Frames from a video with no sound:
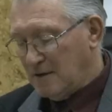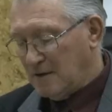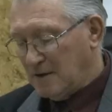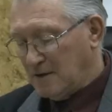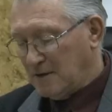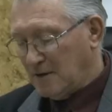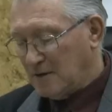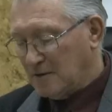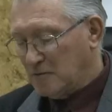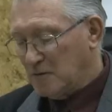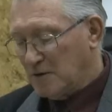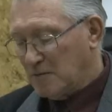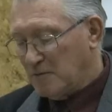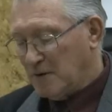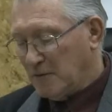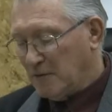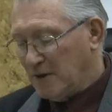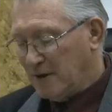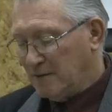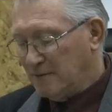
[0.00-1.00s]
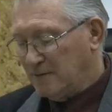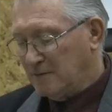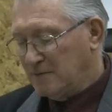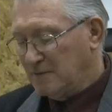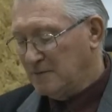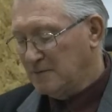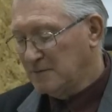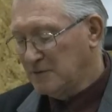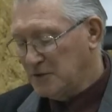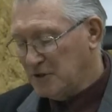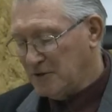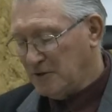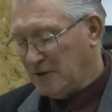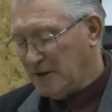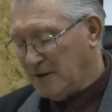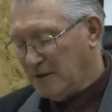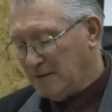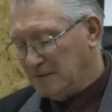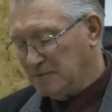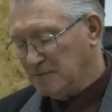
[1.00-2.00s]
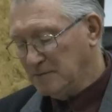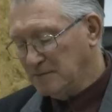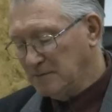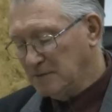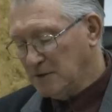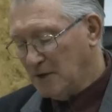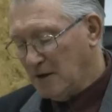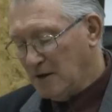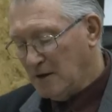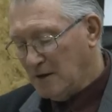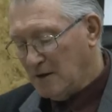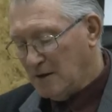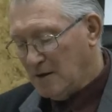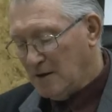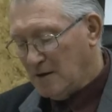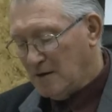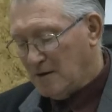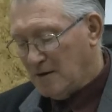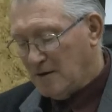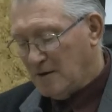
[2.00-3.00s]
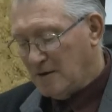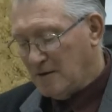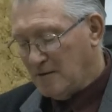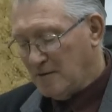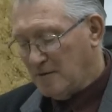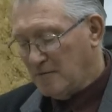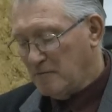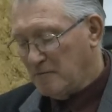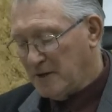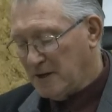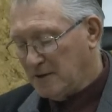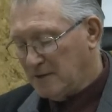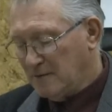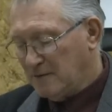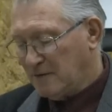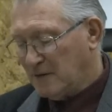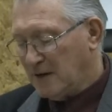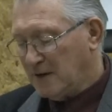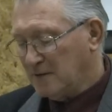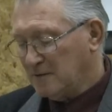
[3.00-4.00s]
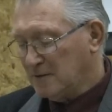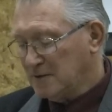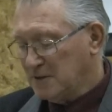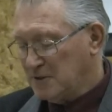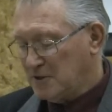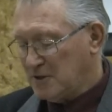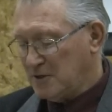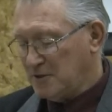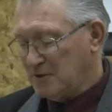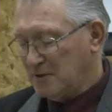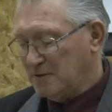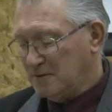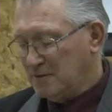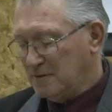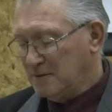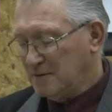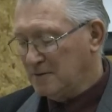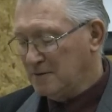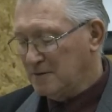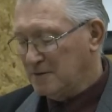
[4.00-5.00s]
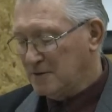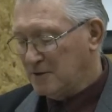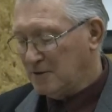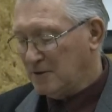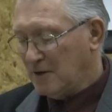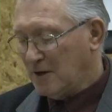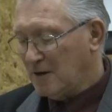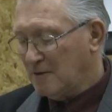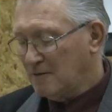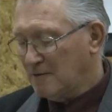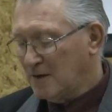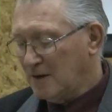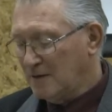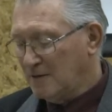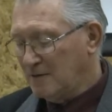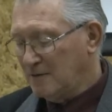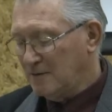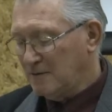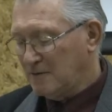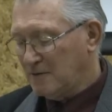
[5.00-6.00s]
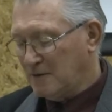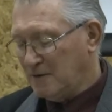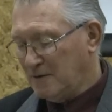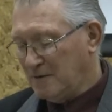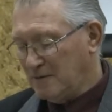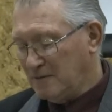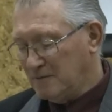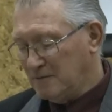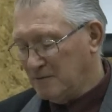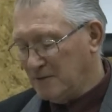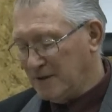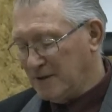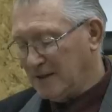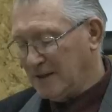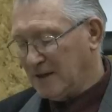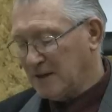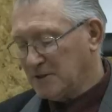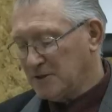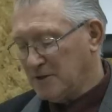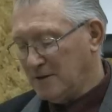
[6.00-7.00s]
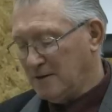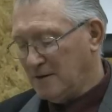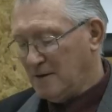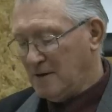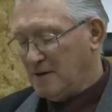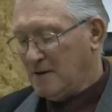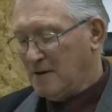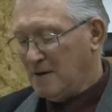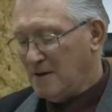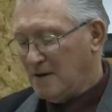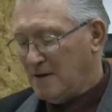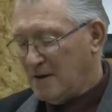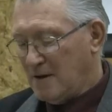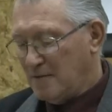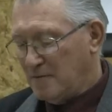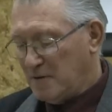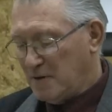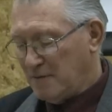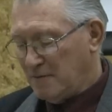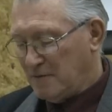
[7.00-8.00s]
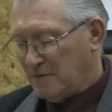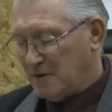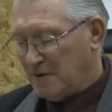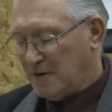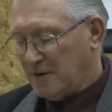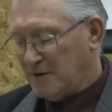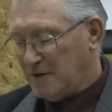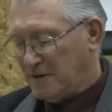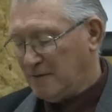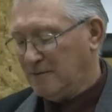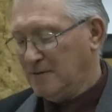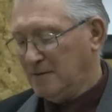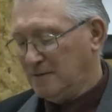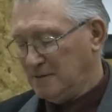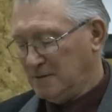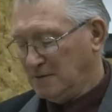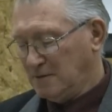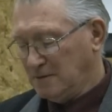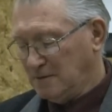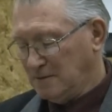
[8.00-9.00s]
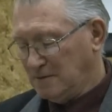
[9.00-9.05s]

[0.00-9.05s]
along with my wife Judy, made the final decision to not run for re-election have been very different.